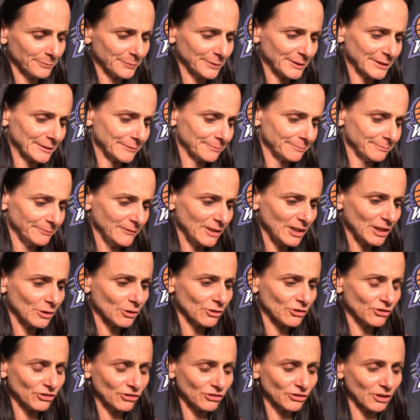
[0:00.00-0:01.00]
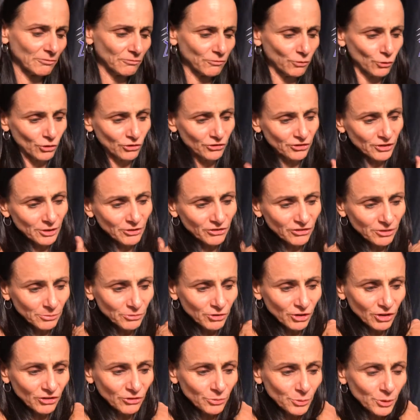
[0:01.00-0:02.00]
but you know, it's just unfortunate.
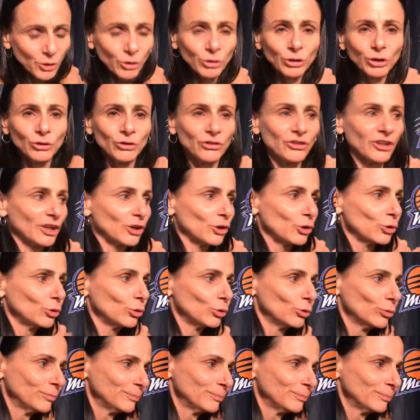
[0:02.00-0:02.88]
Sometimes we all lose our cool.